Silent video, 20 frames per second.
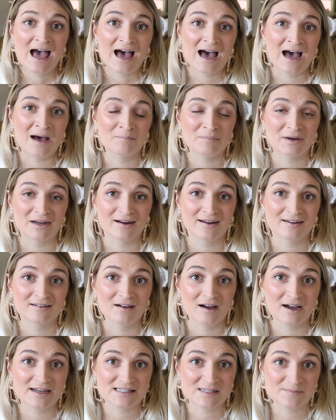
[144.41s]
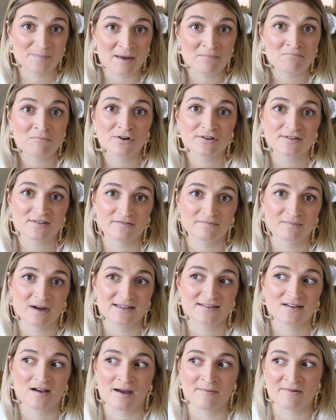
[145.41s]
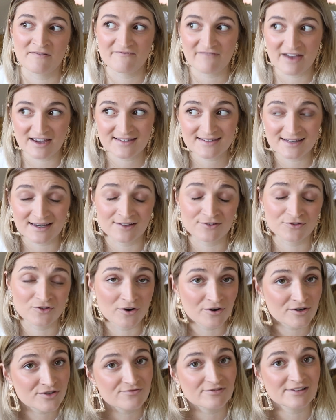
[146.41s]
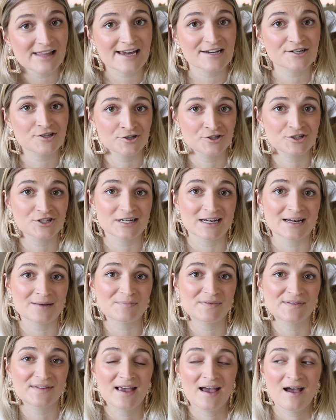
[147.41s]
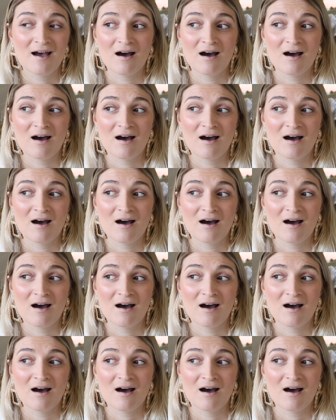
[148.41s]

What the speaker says: but I spend most of my time investing in those relationships.